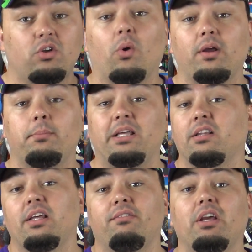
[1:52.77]
going to be
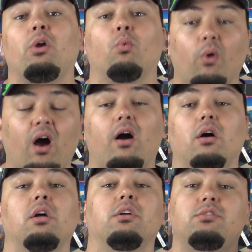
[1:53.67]
leaving
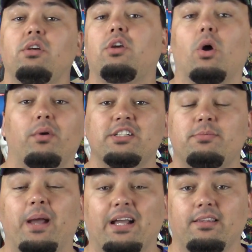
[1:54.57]
Raw to go to
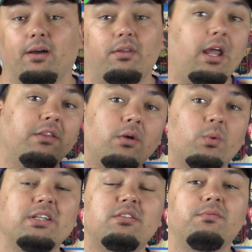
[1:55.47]
SmackDown. And the
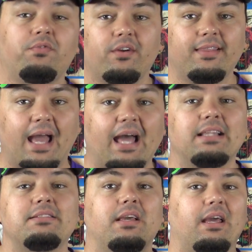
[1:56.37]
reason for
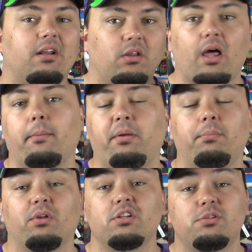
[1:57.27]
that, and a lot of
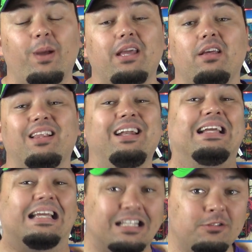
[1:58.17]
people are
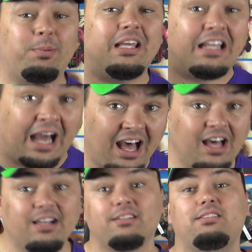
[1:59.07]
speculating, is
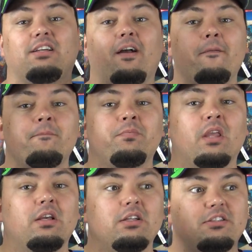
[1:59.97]
because
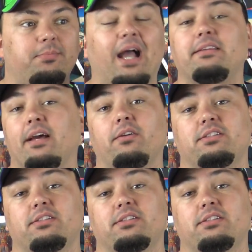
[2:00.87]
SmackDown